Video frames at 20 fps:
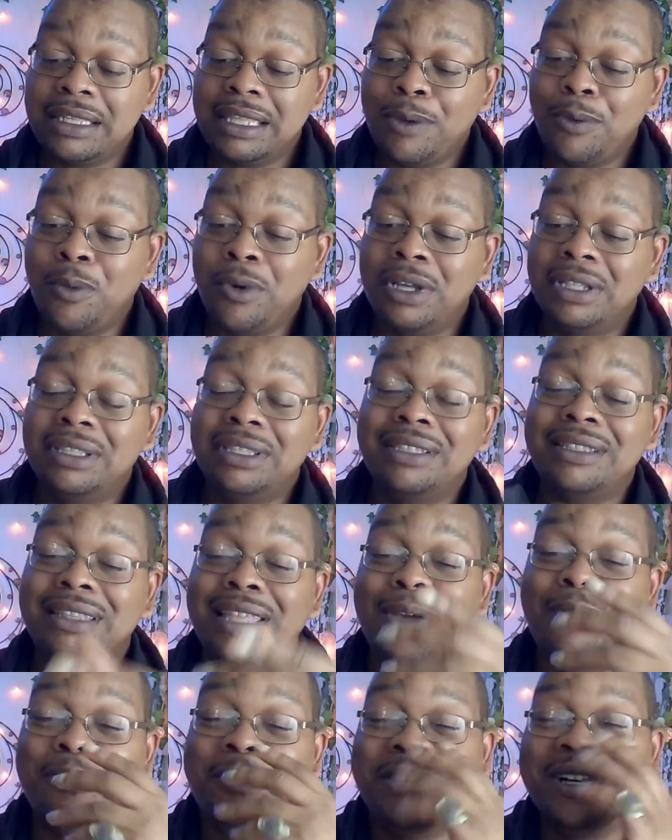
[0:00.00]
They want
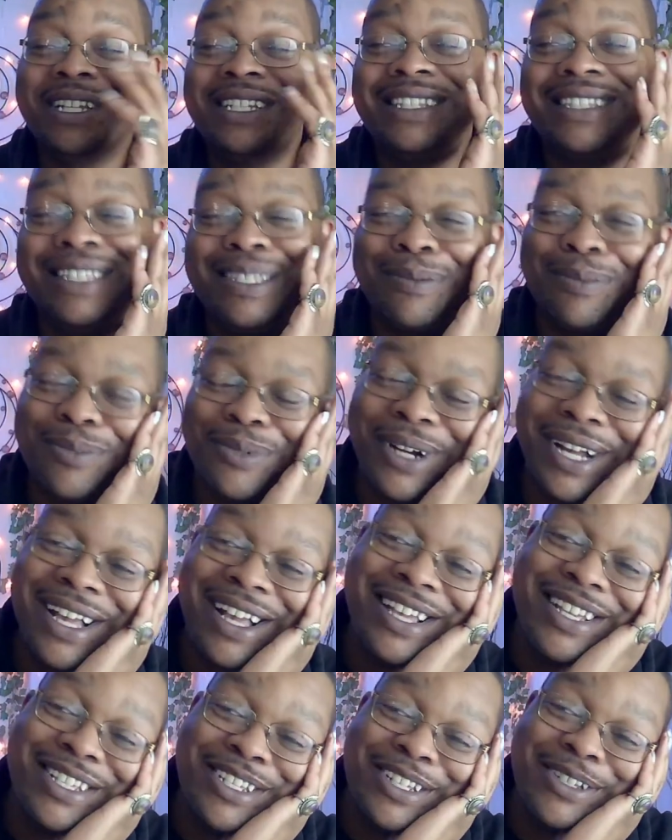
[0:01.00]
to
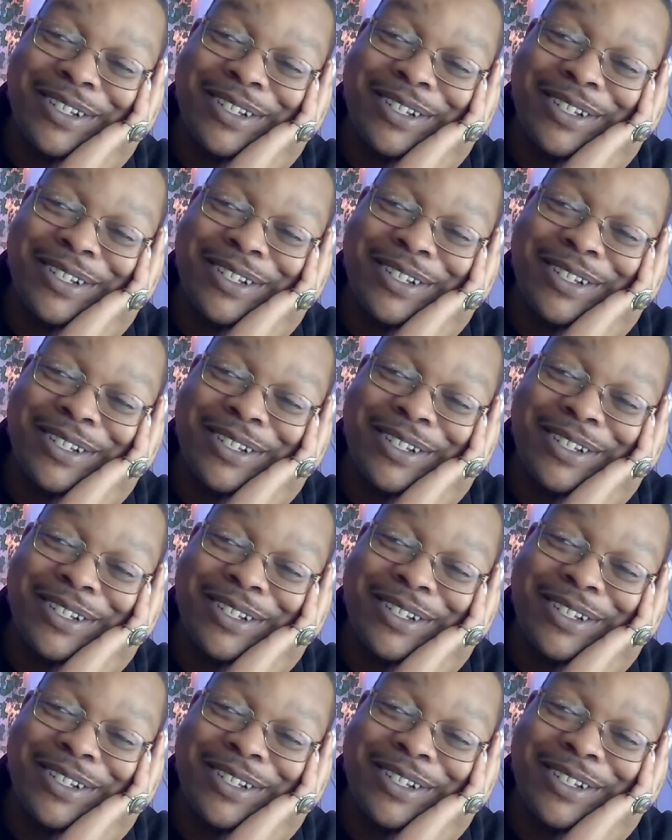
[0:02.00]
surprise